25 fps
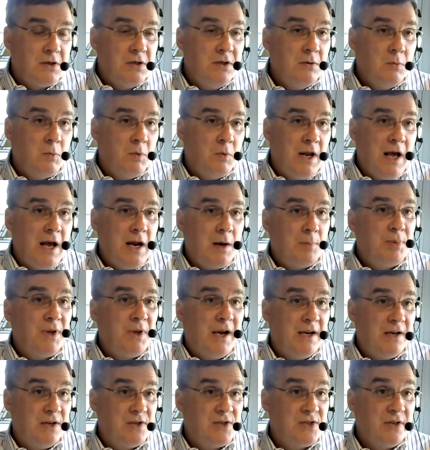We're not
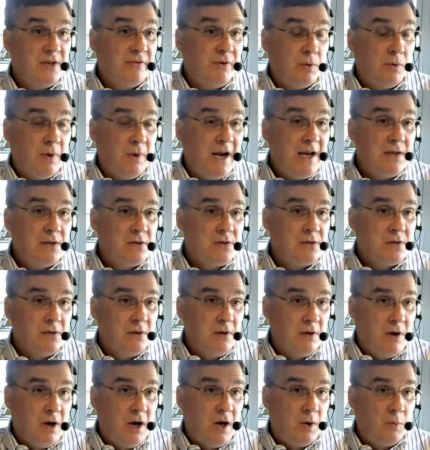applying a civil rights
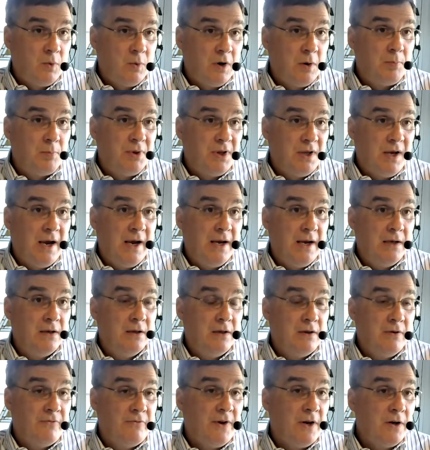law. We're applying
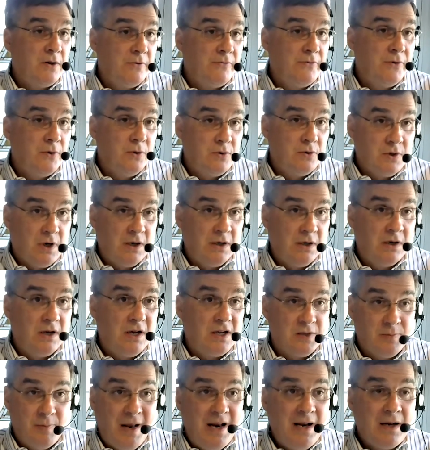the Federal Food, Drug, and
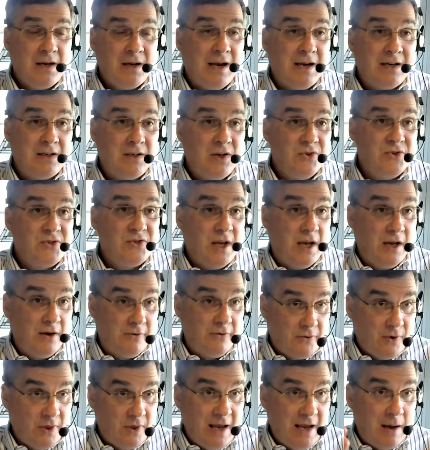Cosmetic Act and saying
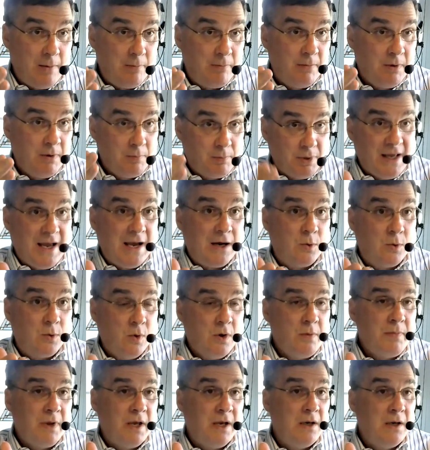for that black
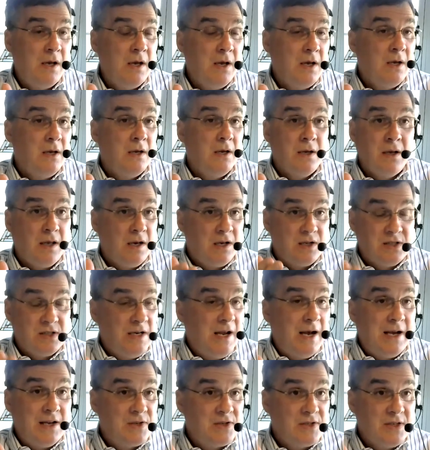woman, it is
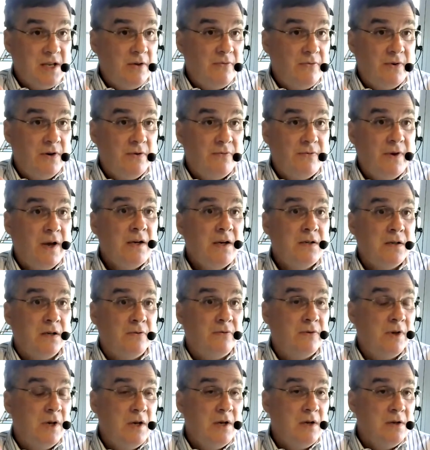not safe and
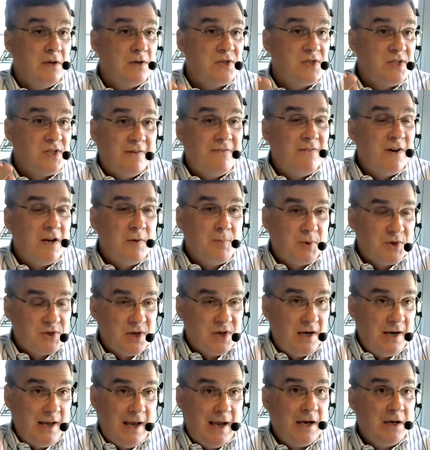effective.
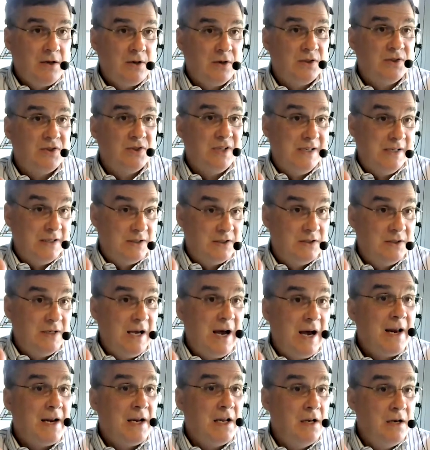70% accuracy is
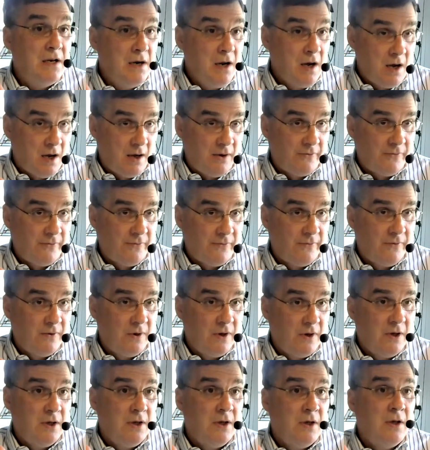not enough
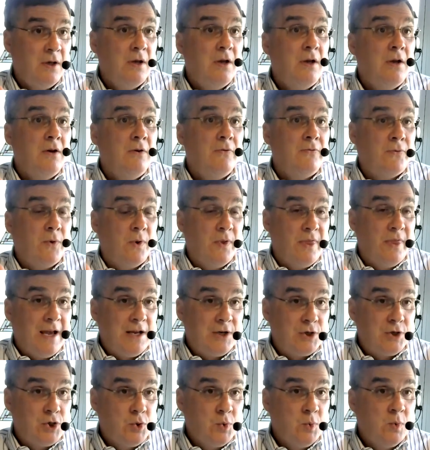for
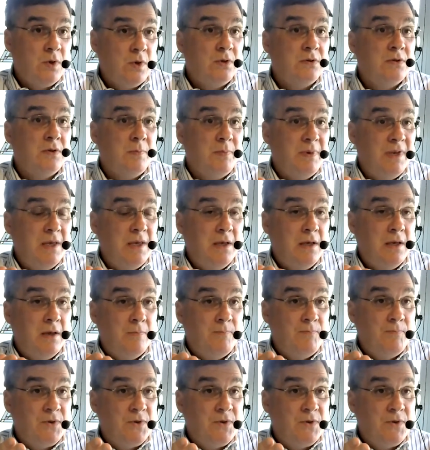that tool to be